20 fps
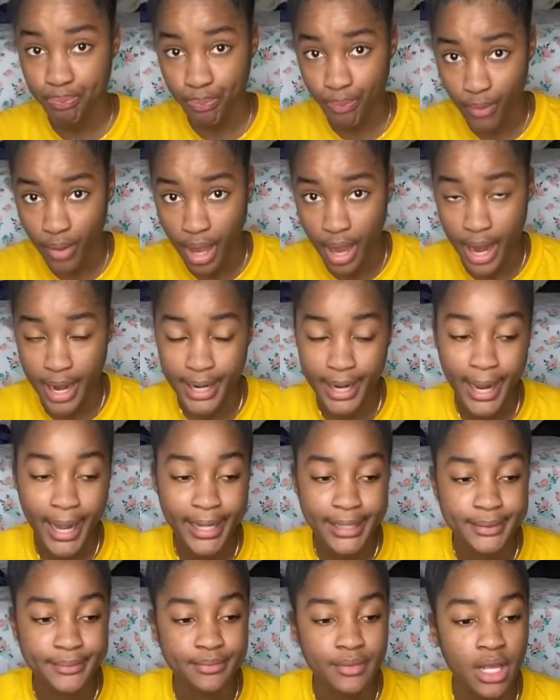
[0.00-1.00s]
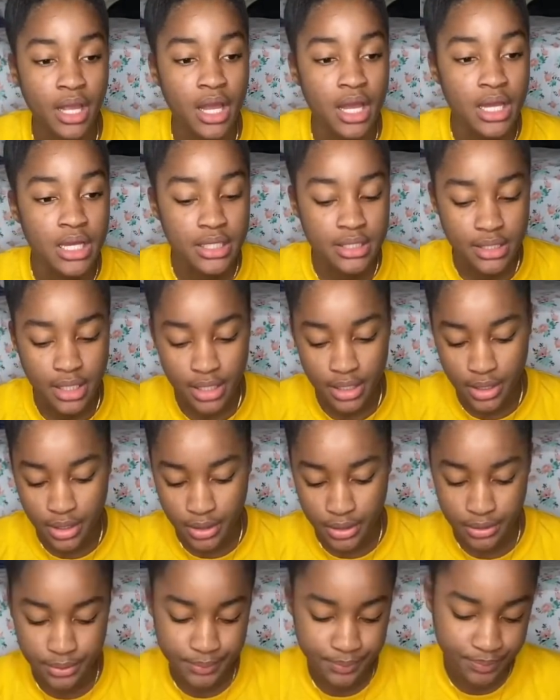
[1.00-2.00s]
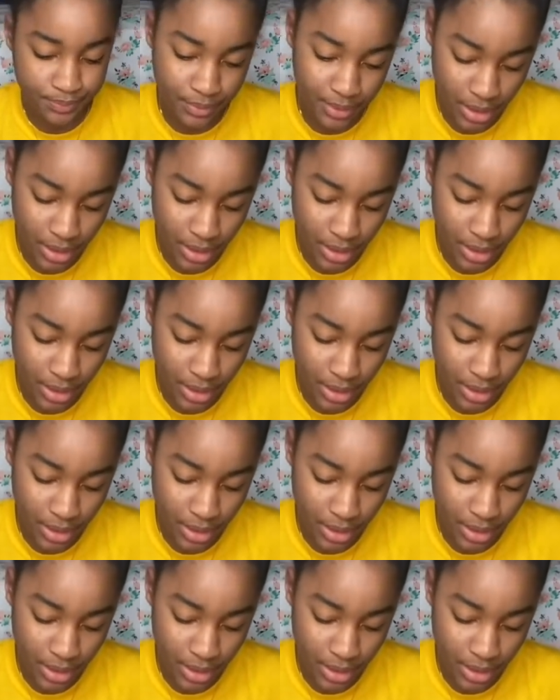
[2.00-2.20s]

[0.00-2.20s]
Alright. So now,